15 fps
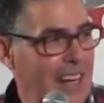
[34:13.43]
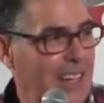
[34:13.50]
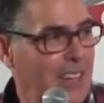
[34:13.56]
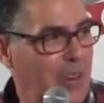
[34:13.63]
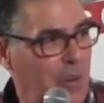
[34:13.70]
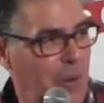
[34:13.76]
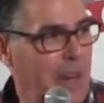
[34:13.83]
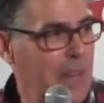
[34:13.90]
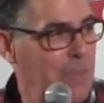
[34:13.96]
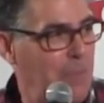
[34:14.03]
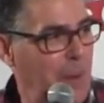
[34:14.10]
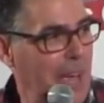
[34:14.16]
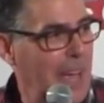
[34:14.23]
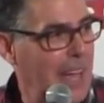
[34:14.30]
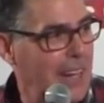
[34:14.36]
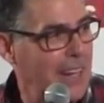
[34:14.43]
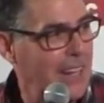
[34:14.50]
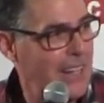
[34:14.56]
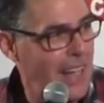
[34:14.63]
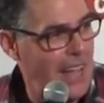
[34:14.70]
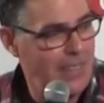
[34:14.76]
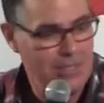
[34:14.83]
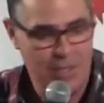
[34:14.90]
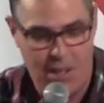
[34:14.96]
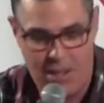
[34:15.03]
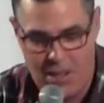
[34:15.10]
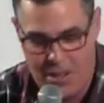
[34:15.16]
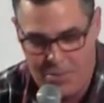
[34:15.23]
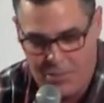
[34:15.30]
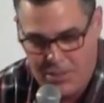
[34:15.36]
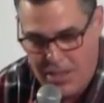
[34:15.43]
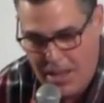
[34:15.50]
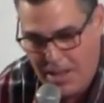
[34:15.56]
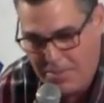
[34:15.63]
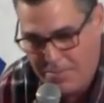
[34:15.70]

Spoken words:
it creep in? That's all I'm saying.